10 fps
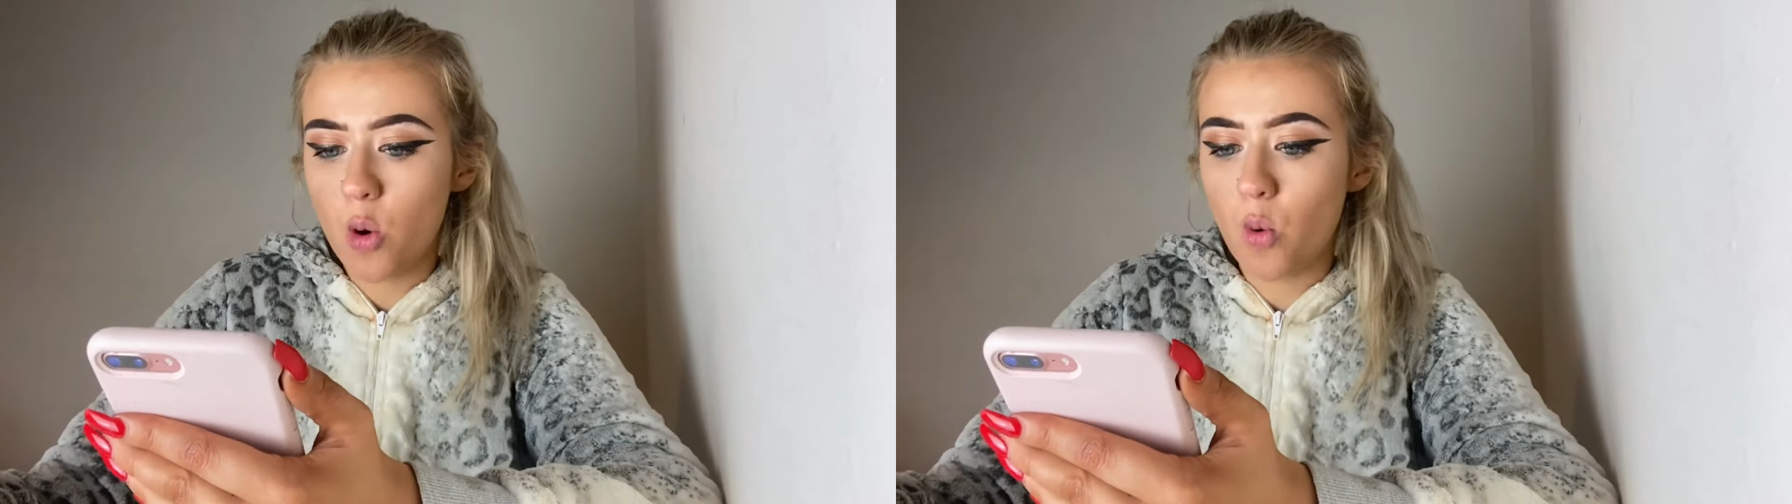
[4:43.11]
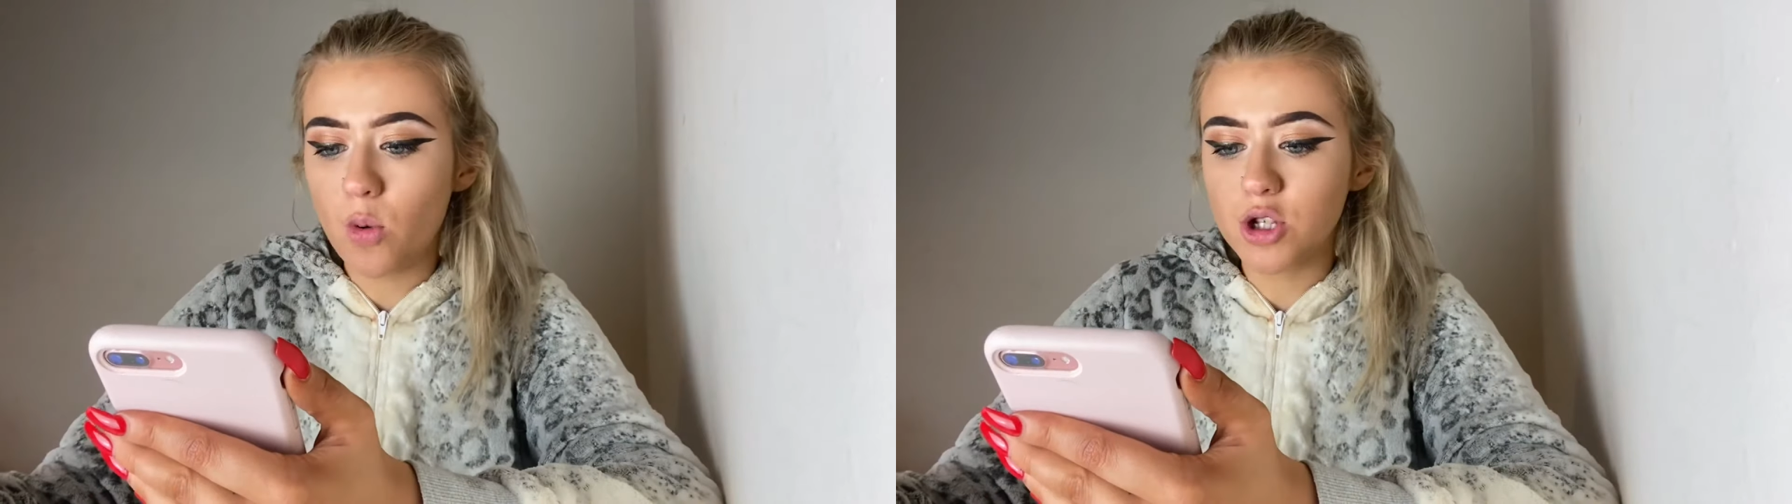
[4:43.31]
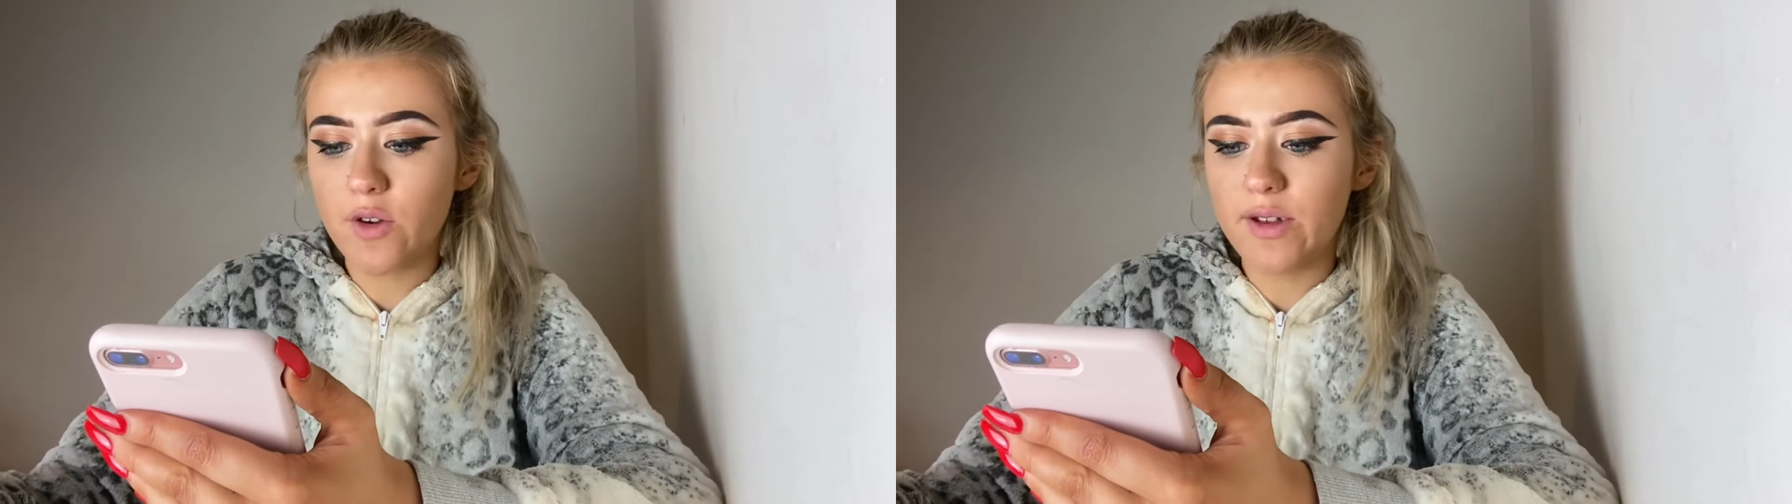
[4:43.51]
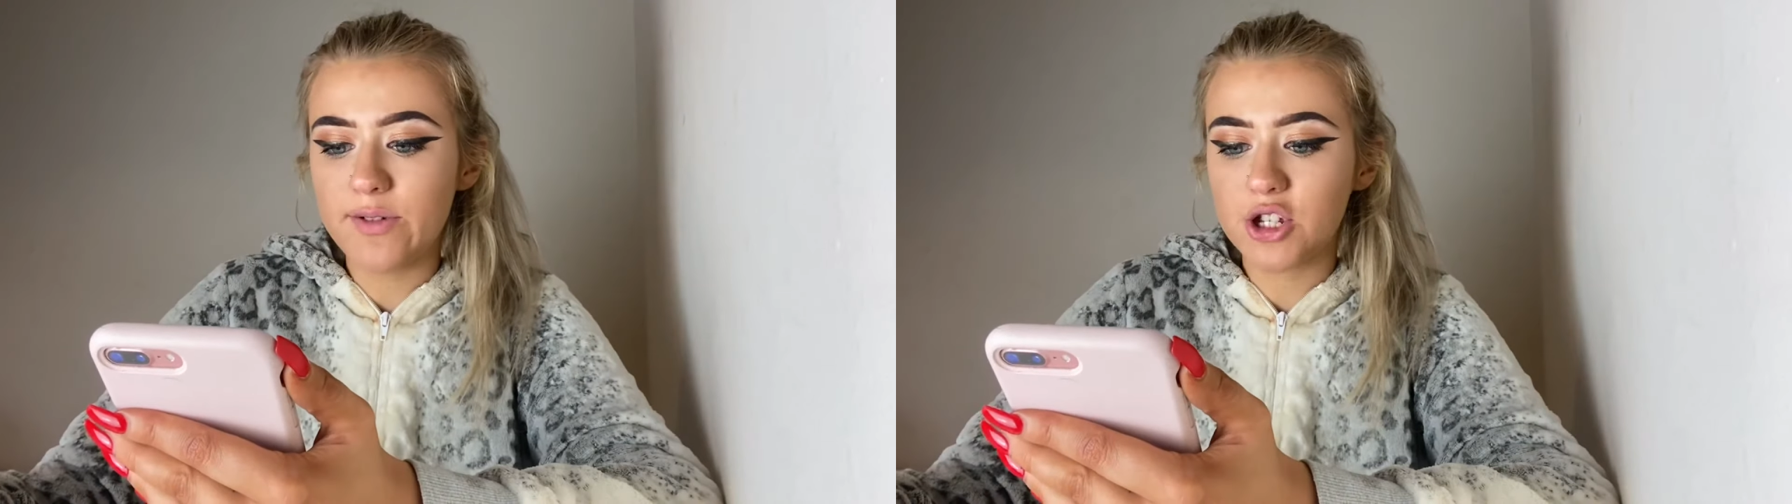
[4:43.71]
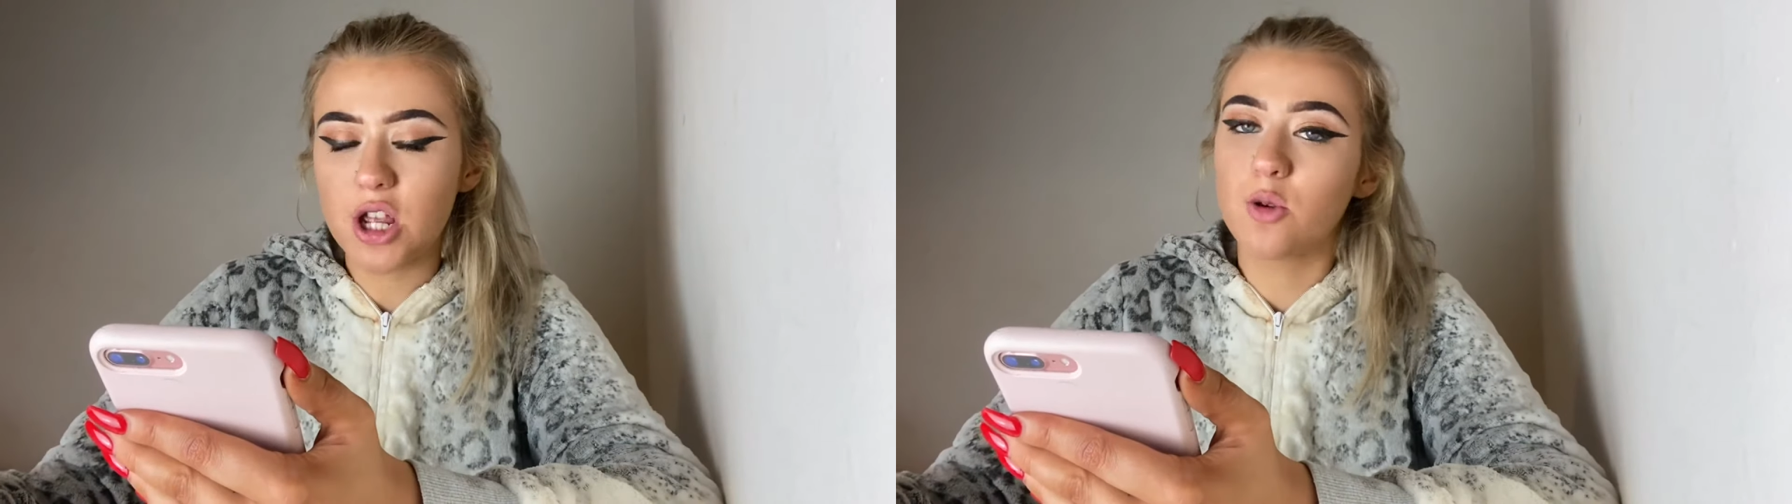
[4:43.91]
What was your
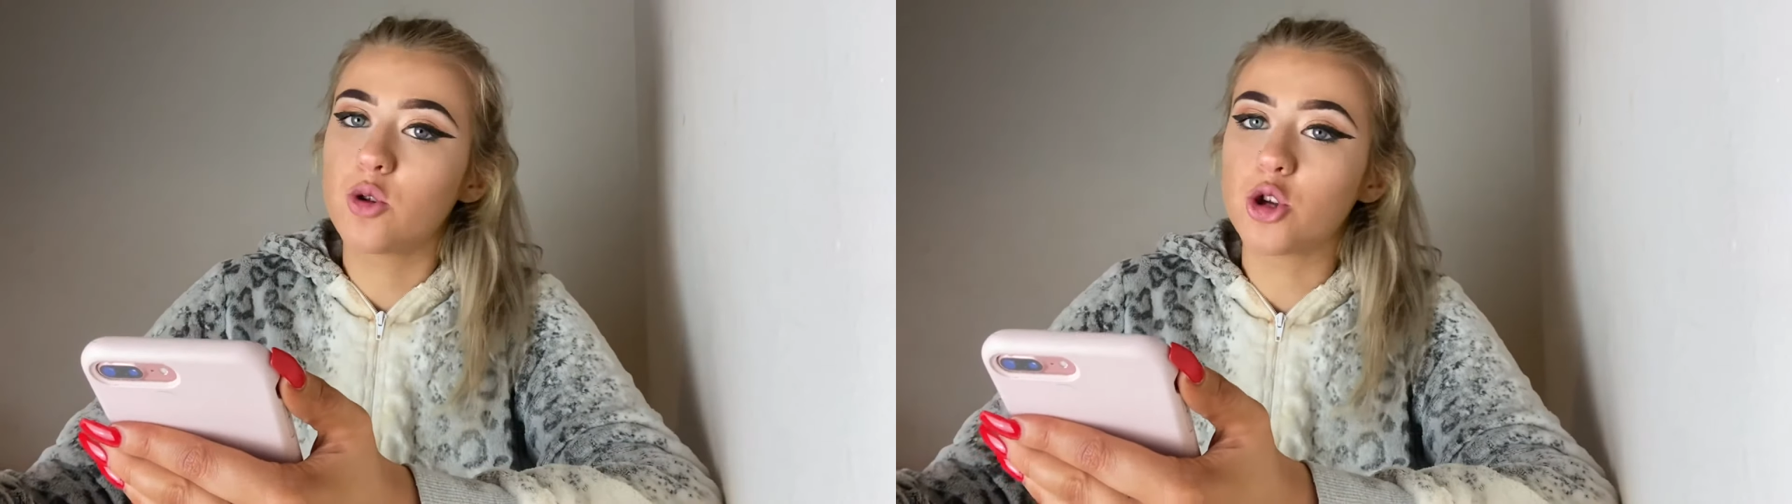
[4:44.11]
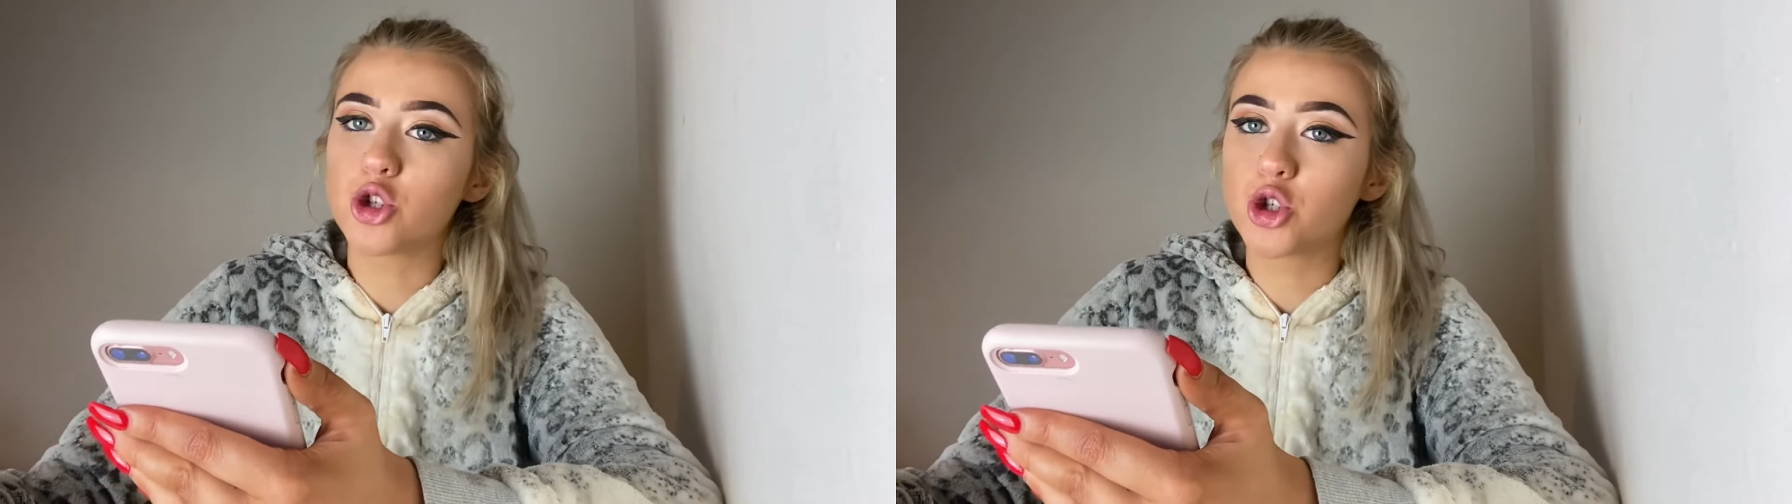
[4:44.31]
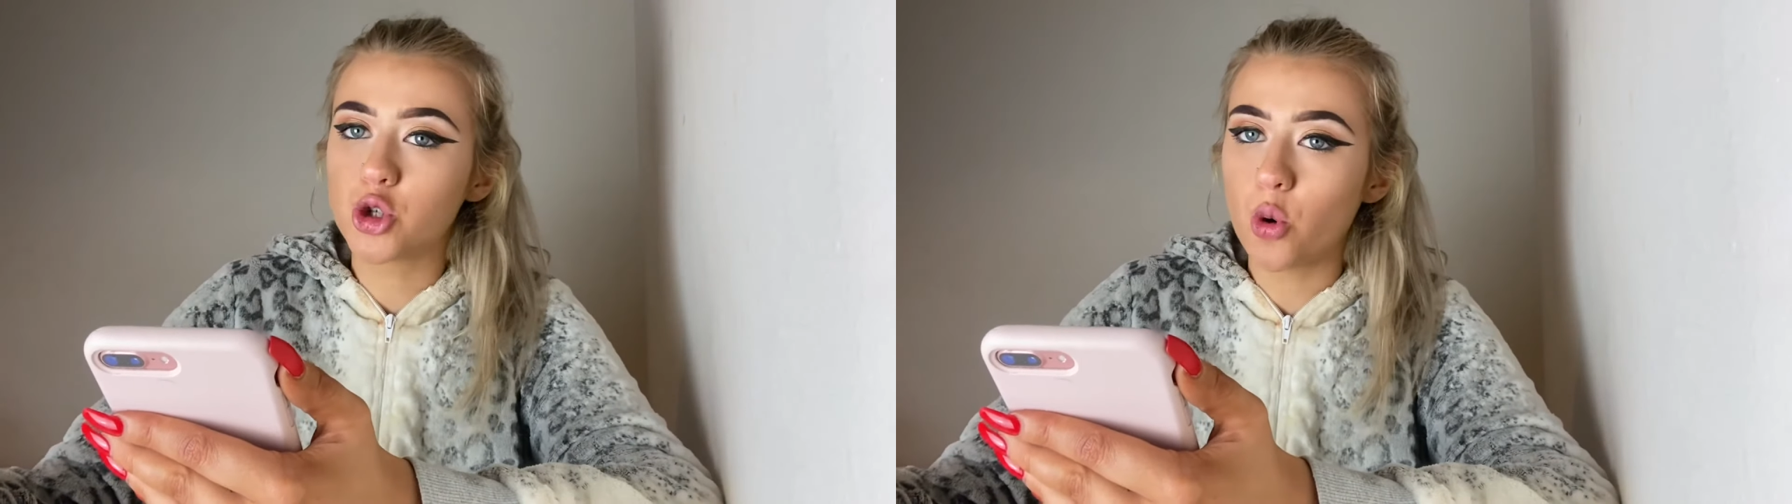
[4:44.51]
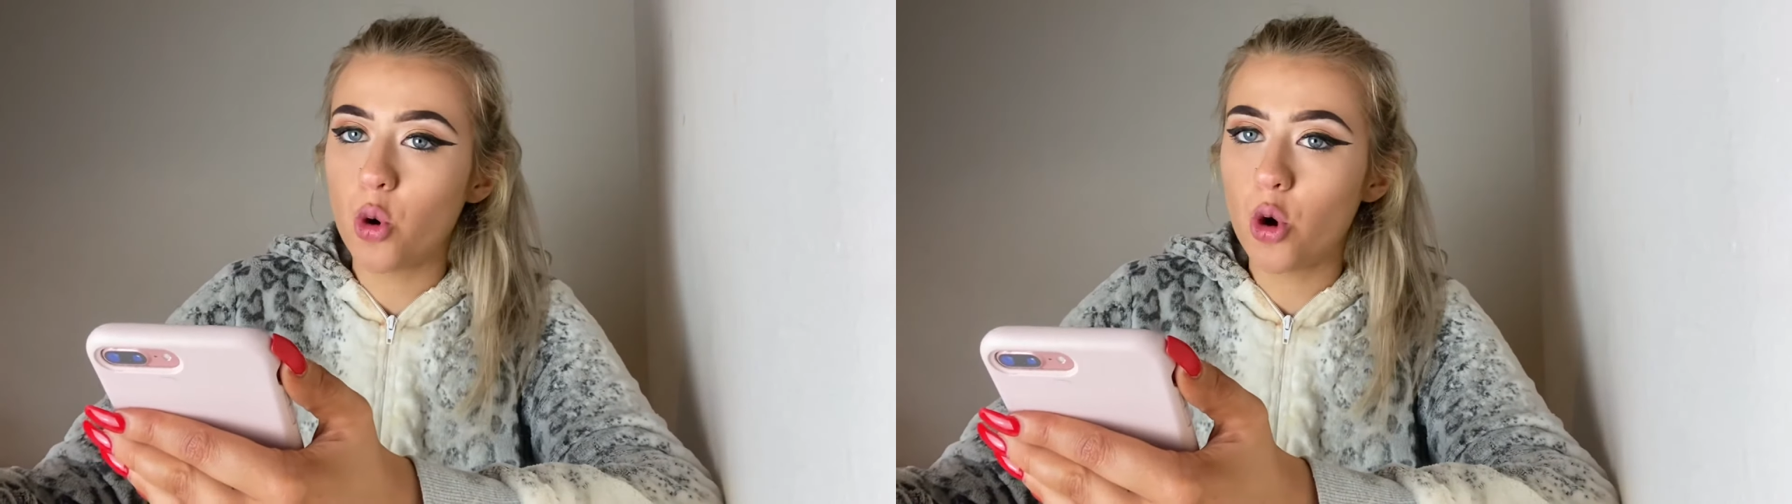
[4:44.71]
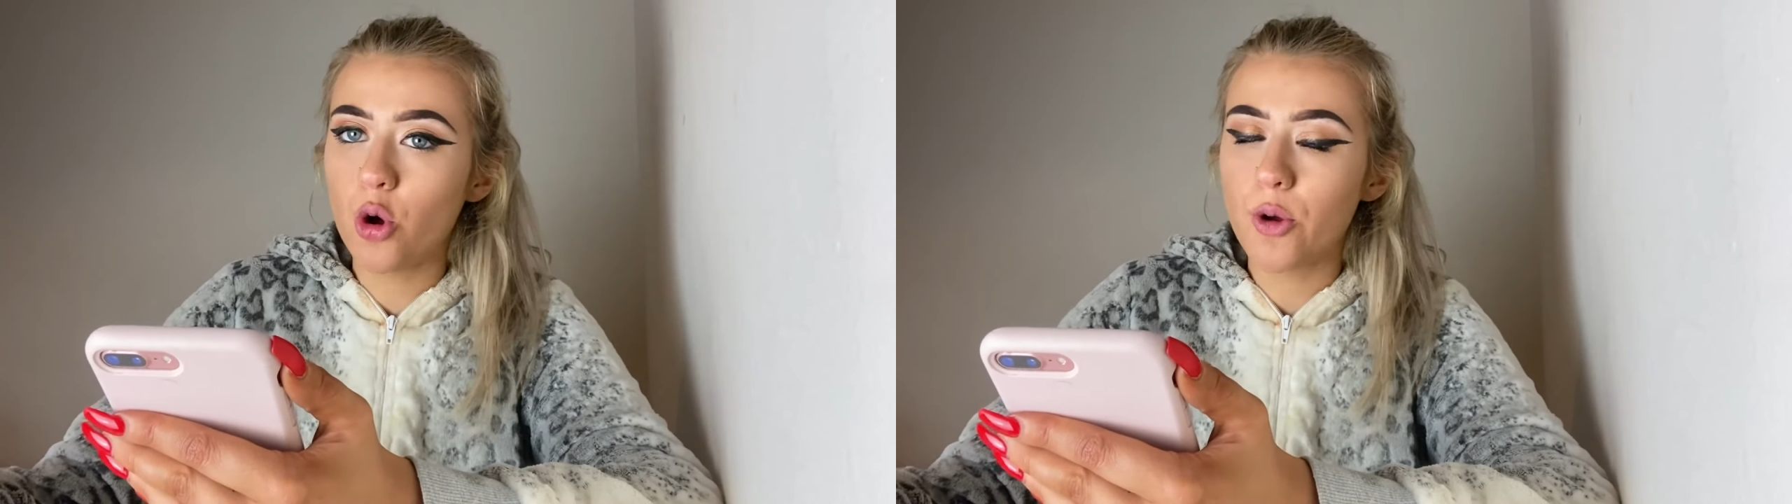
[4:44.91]
favourite childhood
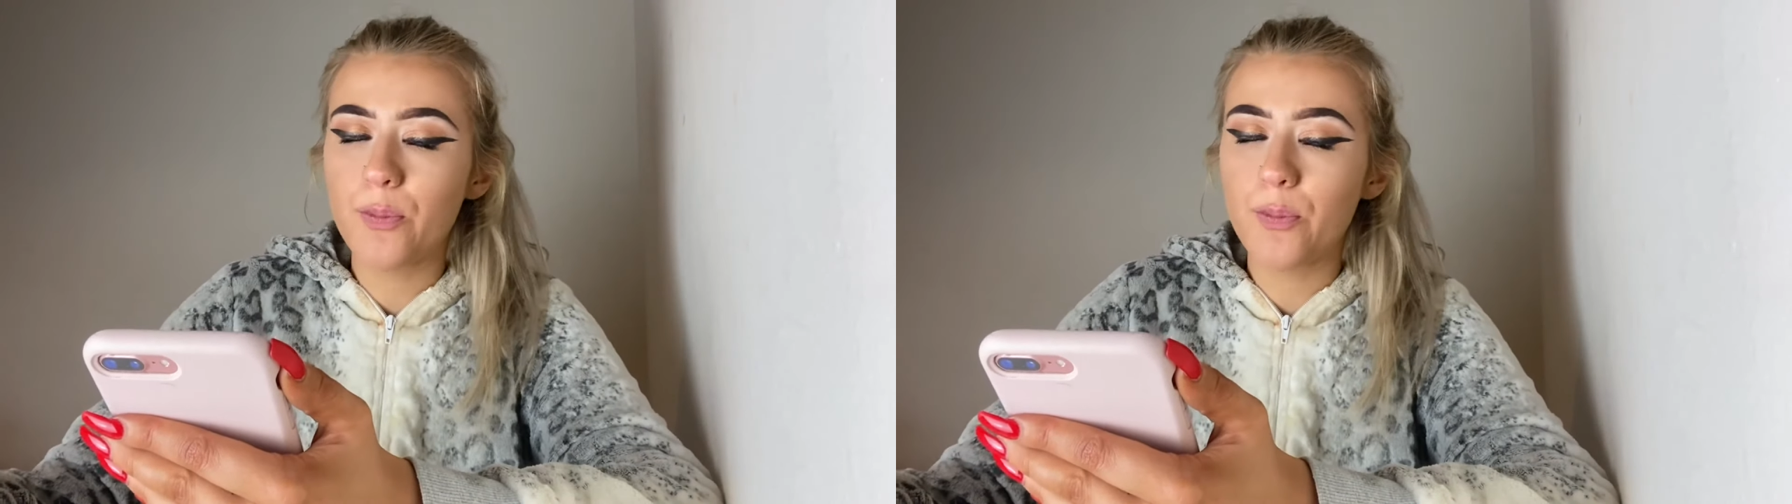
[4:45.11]
show?